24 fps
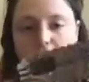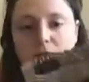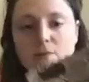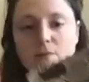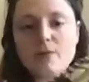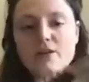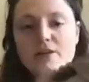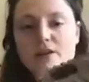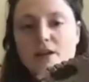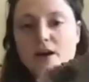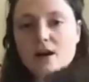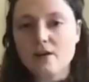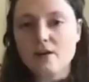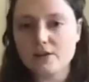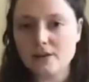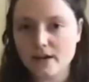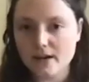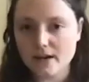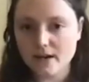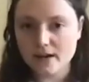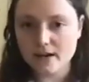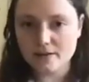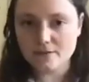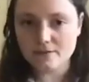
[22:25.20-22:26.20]
But now that
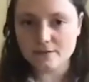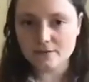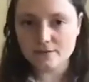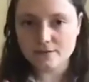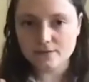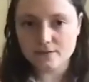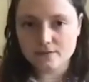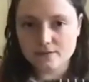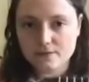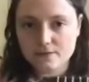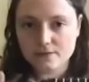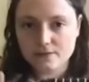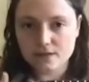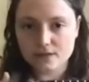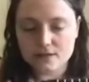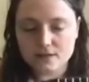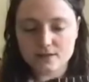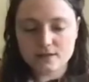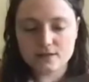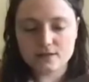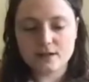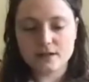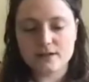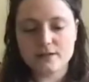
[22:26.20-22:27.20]
I have
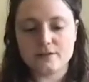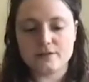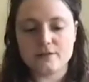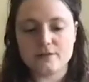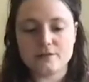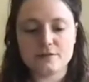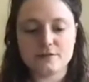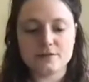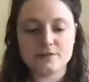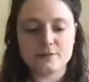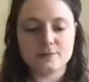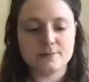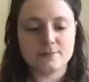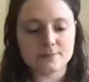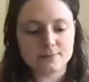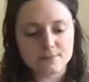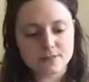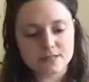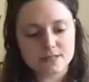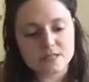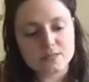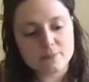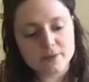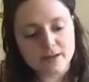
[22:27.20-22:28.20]
this kind of
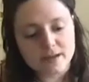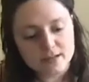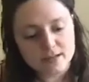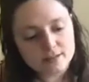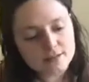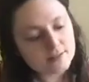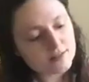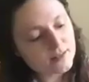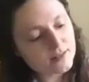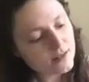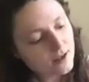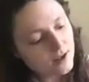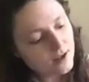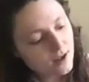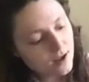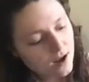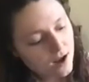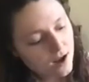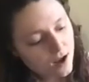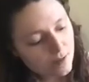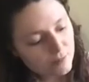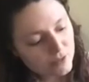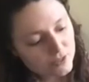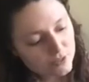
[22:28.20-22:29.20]
this space,
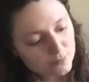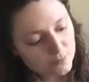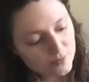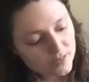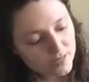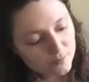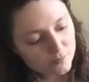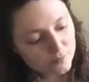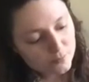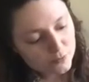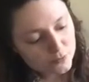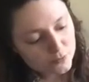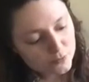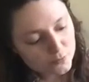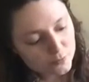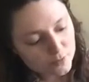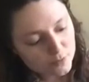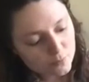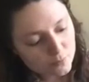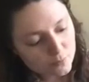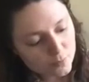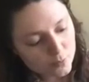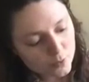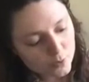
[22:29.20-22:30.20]
I'm going to be able to be
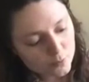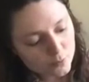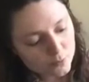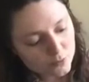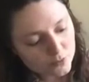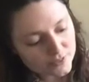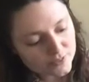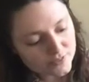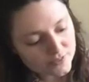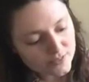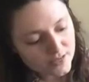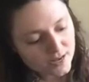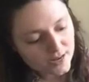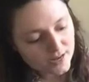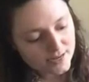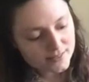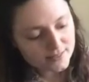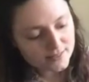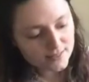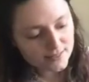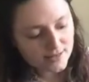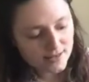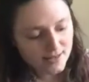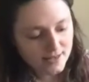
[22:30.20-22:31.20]
more
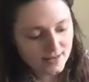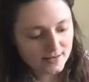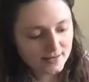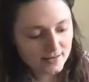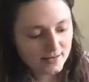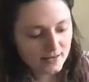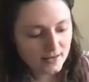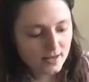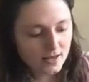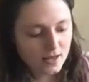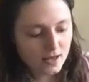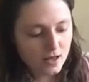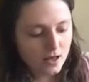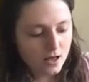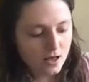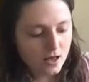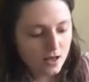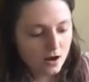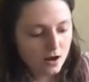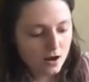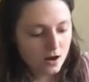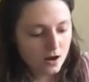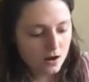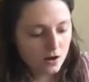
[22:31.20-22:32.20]
precise and
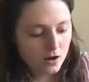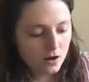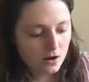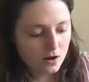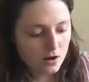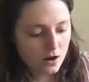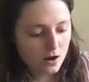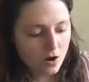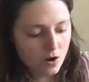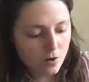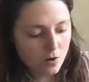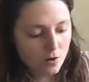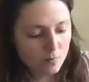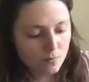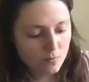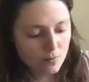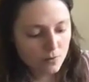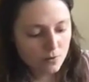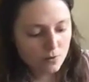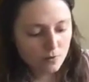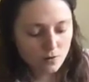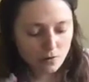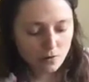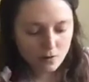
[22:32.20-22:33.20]
come
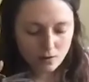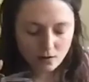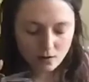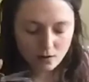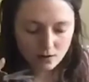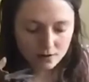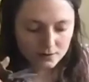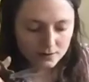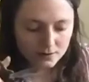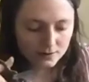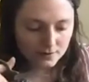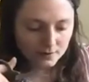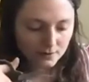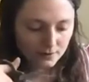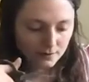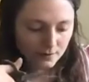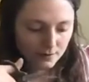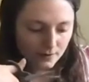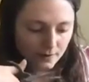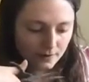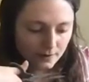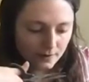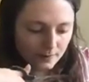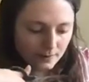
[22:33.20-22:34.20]

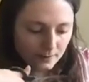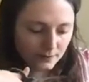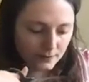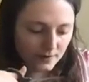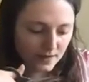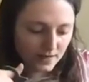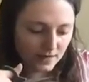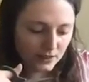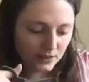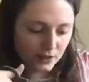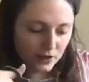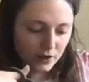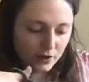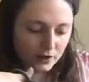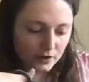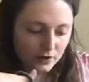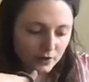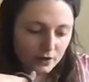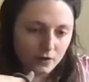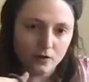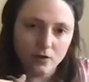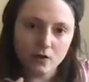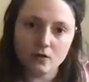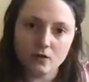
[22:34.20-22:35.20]
um, and cut
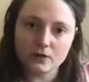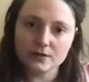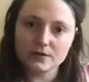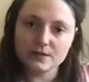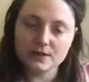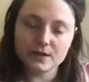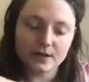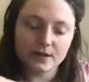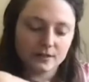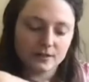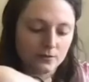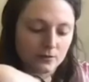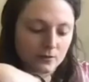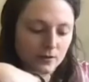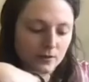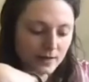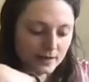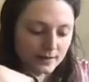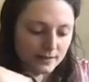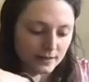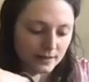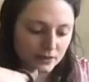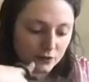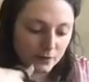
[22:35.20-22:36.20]
alongside the line
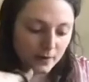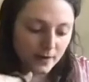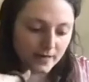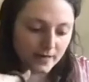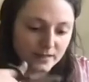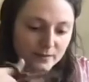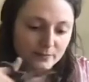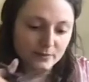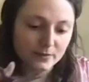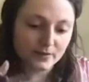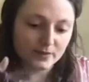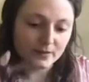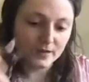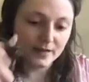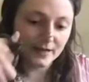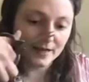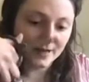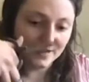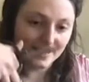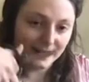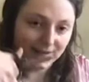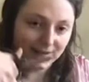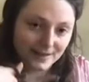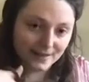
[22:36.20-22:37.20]
I traced, but
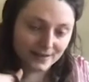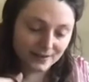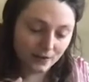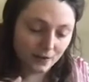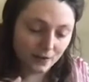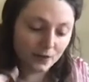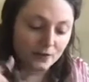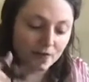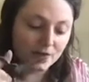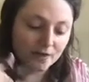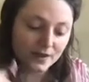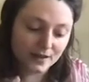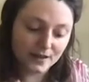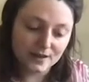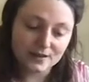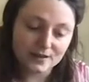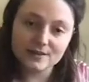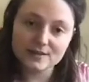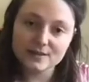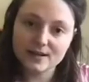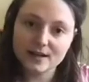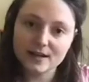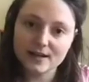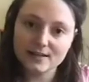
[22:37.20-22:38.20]
it, on the
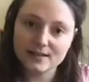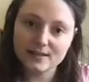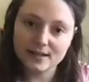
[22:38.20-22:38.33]
inside.